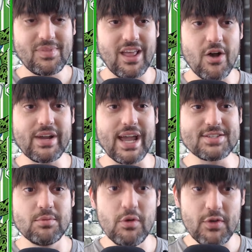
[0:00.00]
Okay,
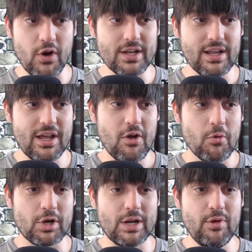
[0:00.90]
so moving on,
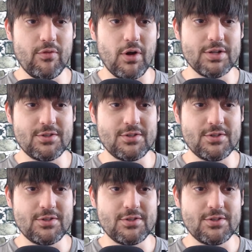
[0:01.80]
we're going to move on